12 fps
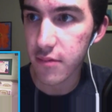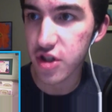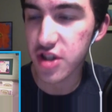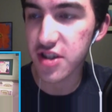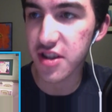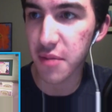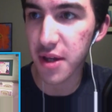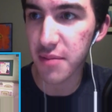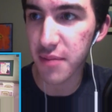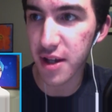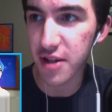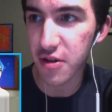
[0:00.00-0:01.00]
She's in the
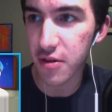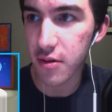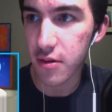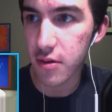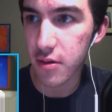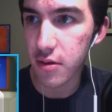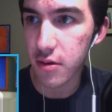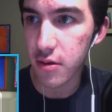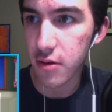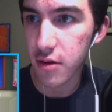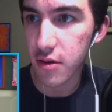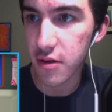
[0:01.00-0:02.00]
main menu.
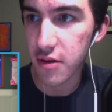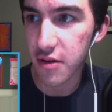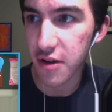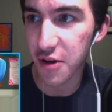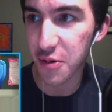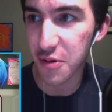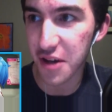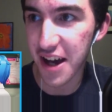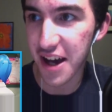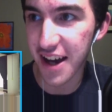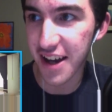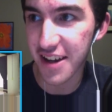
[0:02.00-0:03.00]
Oh
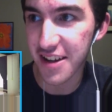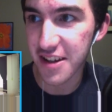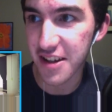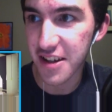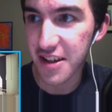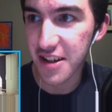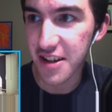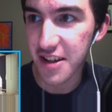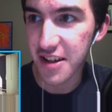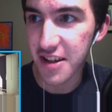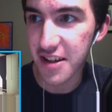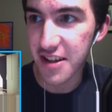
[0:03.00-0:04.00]
God.
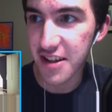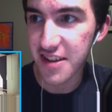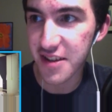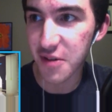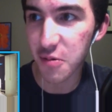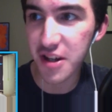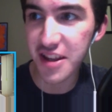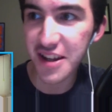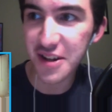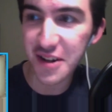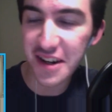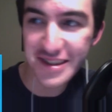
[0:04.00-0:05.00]
The one of the
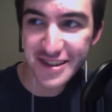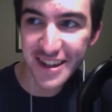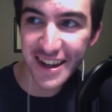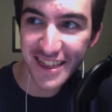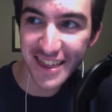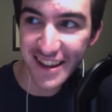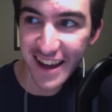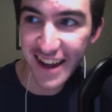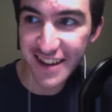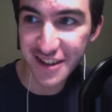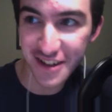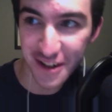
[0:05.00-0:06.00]
creators that I think
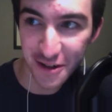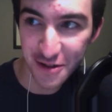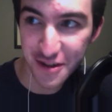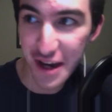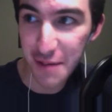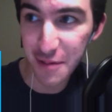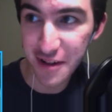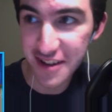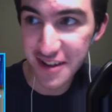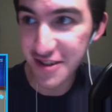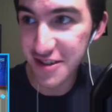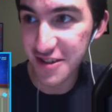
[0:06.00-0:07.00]
actually knows
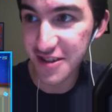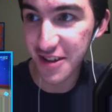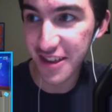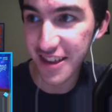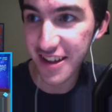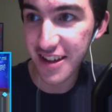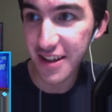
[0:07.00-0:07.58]
Japanese, so I think.